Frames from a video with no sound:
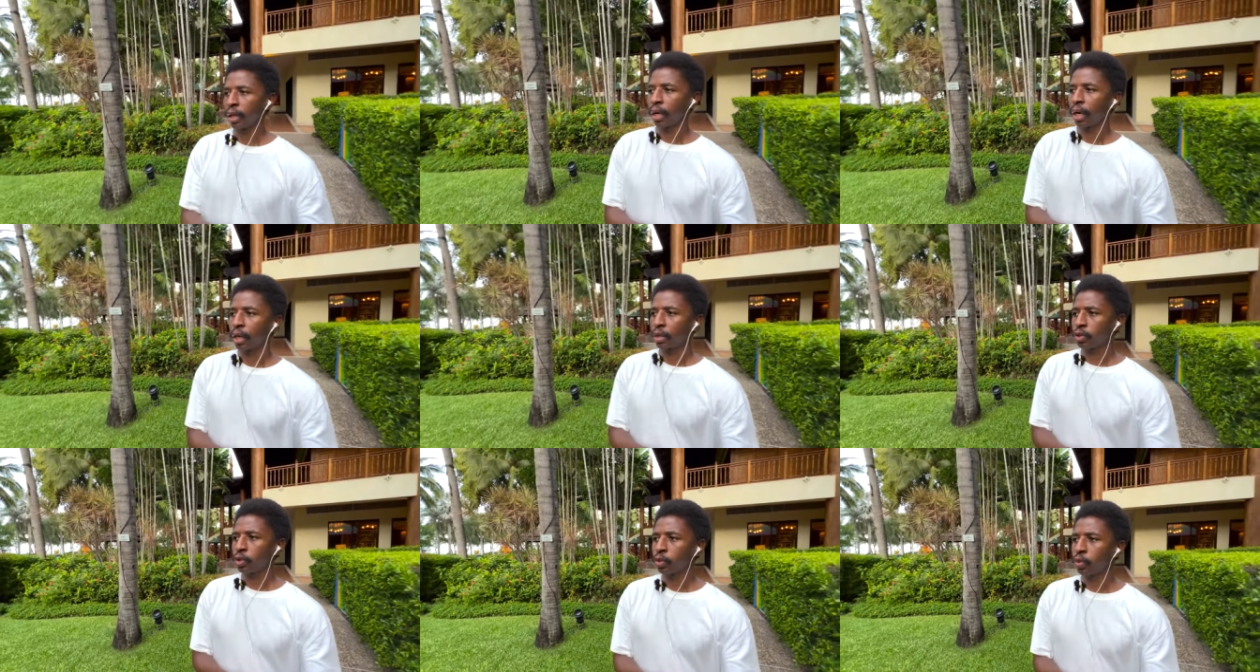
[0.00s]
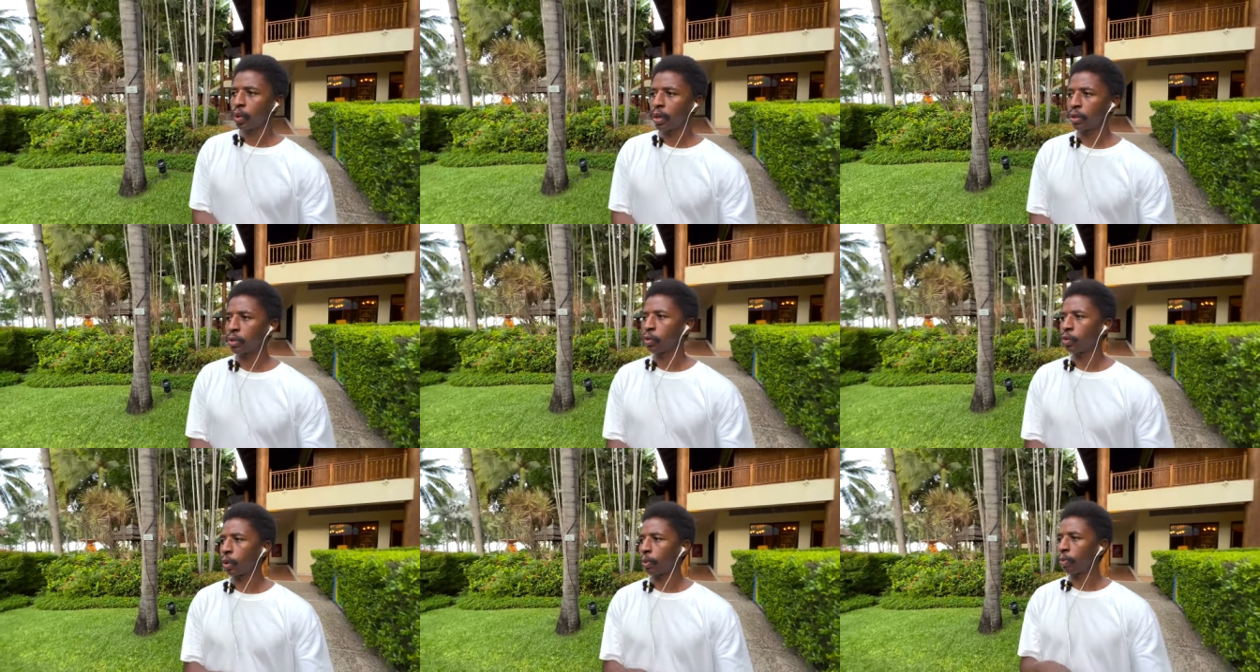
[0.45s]
I do want
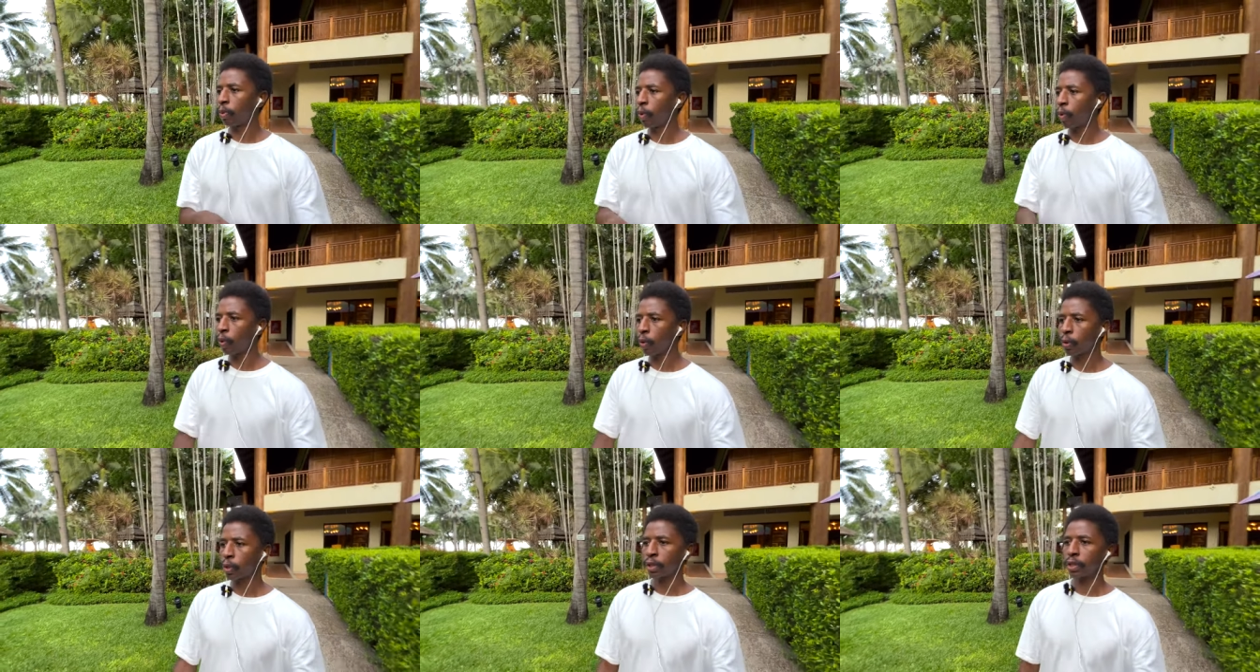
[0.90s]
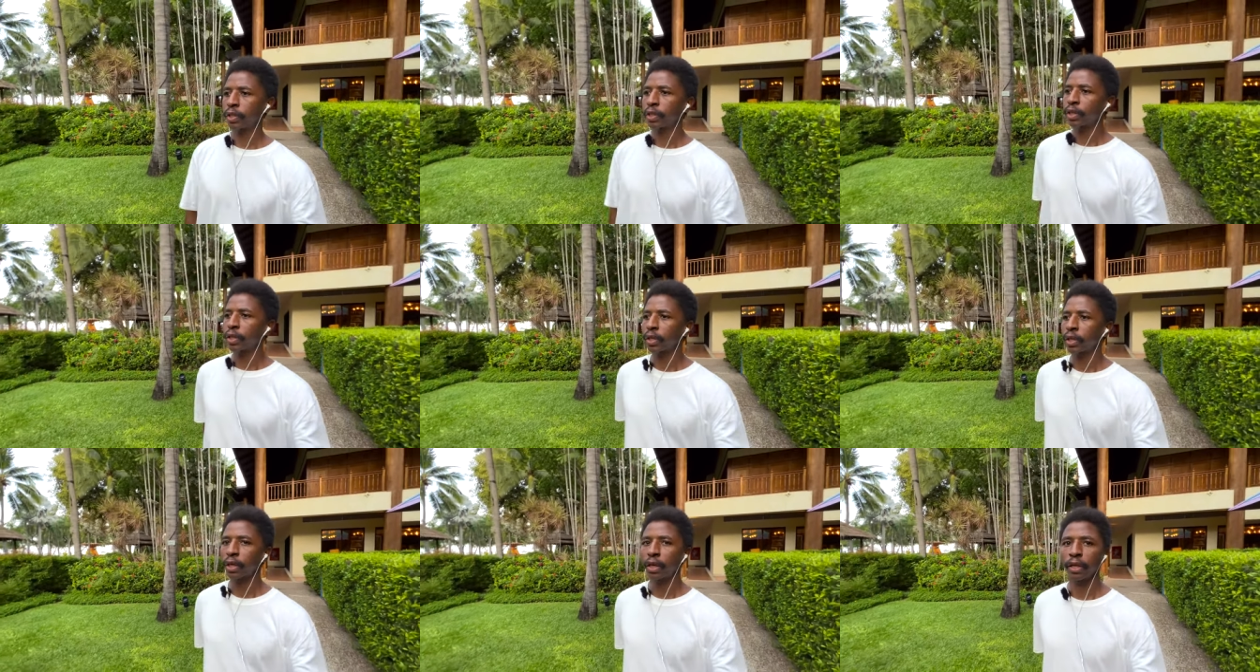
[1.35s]
to
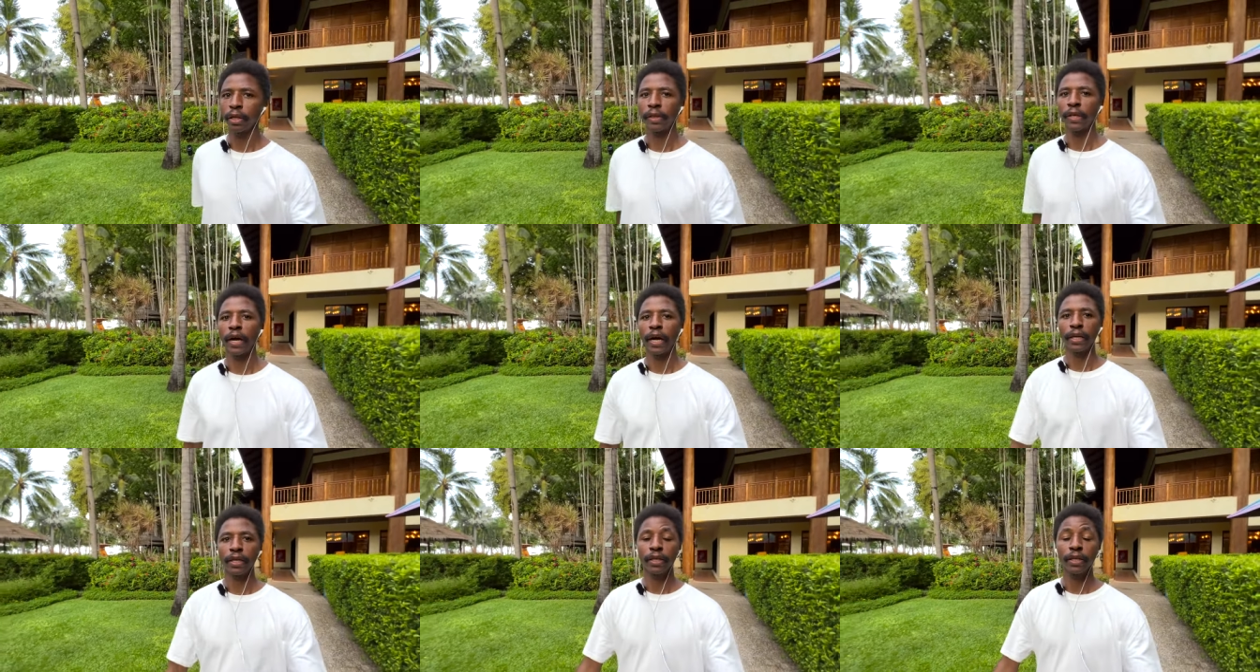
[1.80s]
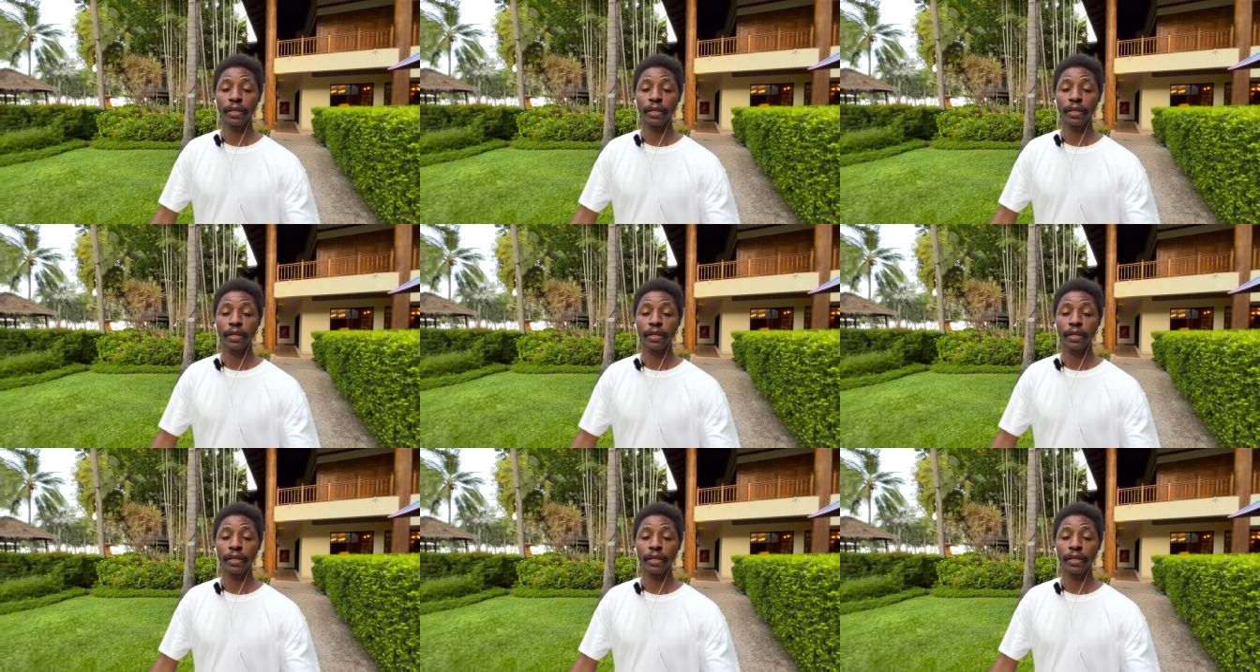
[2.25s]
report that